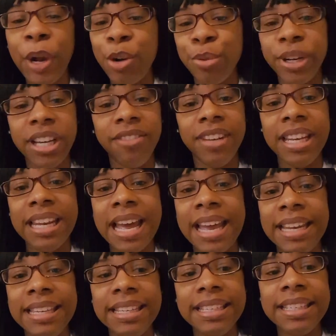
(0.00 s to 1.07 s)
We're given an
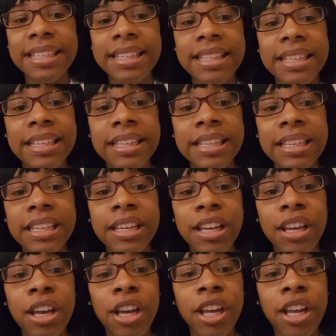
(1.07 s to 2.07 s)
identity.